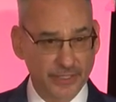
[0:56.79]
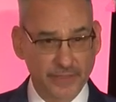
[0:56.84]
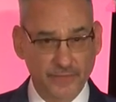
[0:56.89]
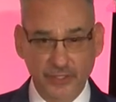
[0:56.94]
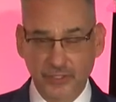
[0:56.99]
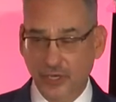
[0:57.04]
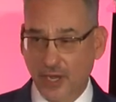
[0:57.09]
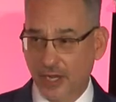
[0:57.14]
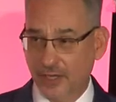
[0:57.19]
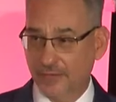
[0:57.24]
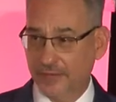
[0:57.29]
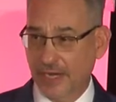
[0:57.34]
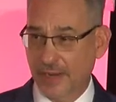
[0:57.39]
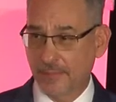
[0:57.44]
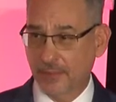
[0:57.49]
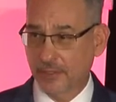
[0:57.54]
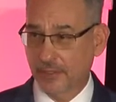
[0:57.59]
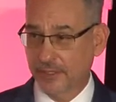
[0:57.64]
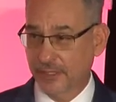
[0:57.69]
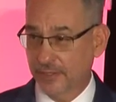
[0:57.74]
And the talk that
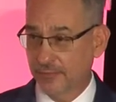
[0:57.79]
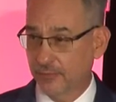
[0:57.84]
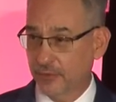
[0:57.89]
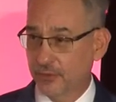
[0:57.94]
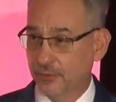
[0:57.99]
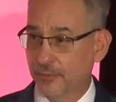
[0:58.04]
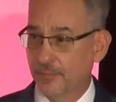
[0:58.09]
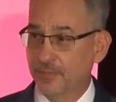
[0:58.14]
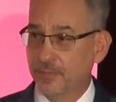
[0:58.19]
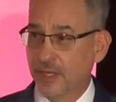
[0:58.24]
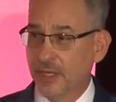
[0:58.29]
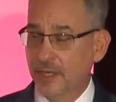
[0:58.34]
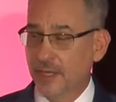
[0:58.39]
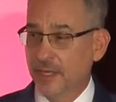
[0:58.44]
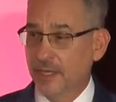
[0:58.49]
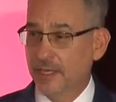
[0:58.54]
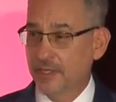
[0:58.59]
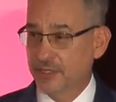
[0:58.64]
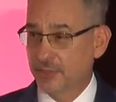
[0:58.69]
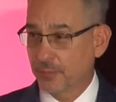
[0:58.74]
I'm going to give you is